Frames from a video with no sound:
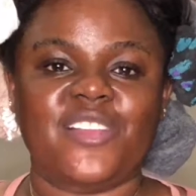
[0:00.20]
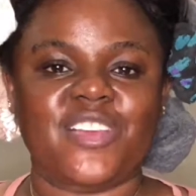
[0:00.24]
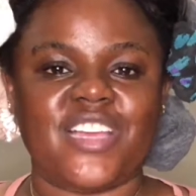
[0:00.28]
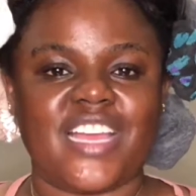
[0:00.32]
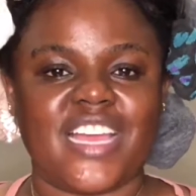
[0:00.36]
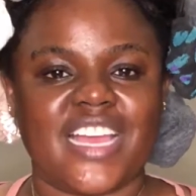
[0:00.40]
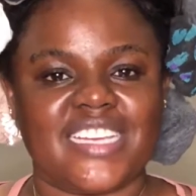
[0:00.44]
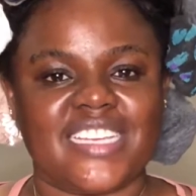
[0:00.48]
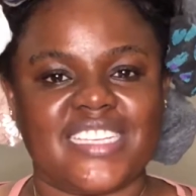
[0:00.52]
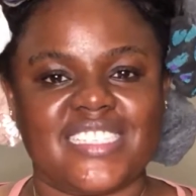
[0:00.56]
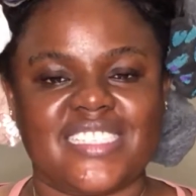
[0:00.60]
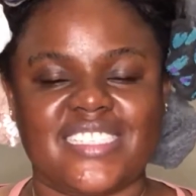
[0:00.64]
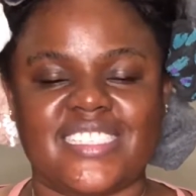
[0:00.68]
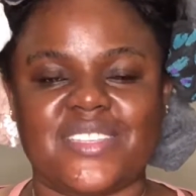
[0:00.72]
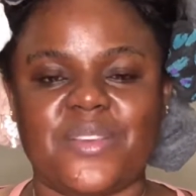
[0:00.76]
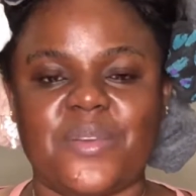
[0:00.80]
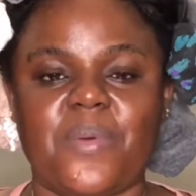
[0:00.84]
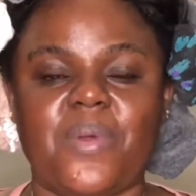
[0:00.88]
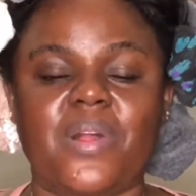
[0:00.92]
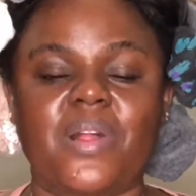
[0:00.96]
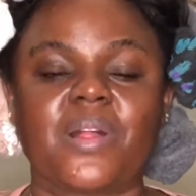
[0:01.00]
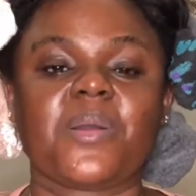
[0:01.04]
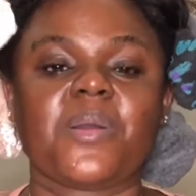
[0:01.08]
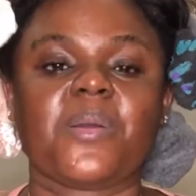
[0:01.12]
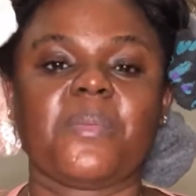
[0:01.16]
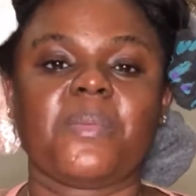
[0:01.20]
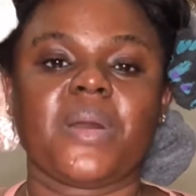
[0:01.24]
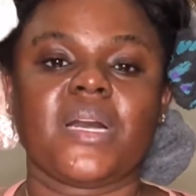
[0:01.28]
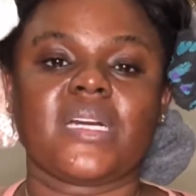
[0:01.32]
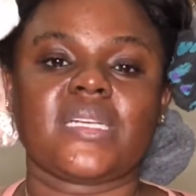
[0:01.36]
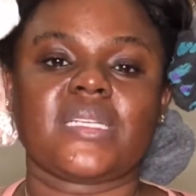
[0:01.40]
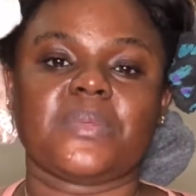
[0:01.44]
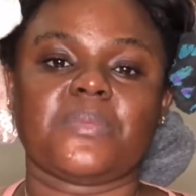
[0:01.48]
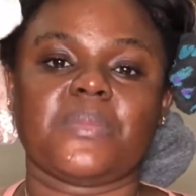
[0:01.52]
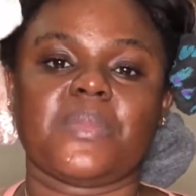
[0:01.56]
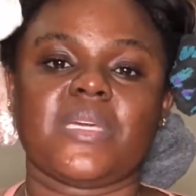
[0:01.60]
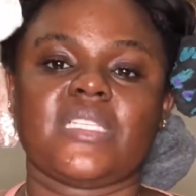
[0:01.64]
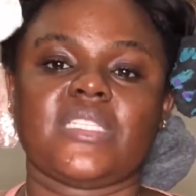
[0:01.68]
guys, welcome back to
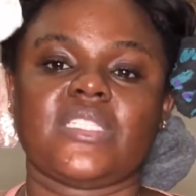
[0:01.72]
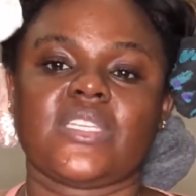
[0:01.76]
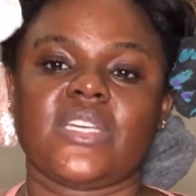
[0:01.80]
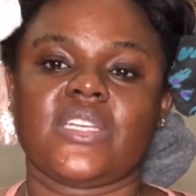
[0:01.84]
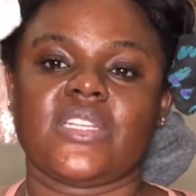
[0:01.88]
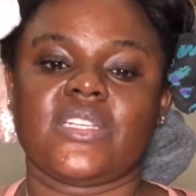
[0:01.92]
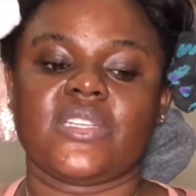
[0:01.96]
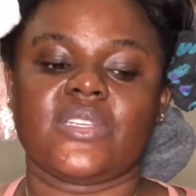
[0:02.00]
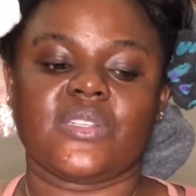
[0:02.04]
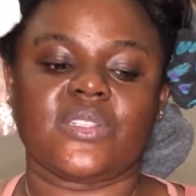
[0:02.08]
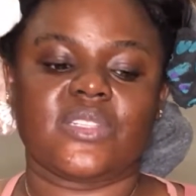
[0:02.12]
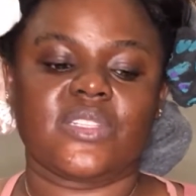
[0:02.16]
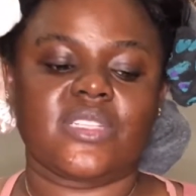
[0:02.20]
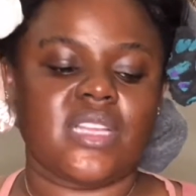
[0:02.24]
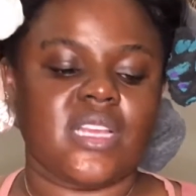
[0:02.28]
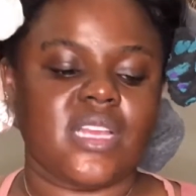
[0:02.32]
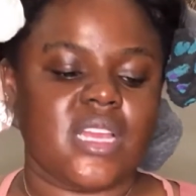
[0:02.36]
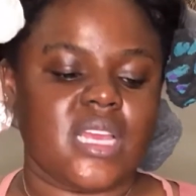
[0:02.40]
my channel.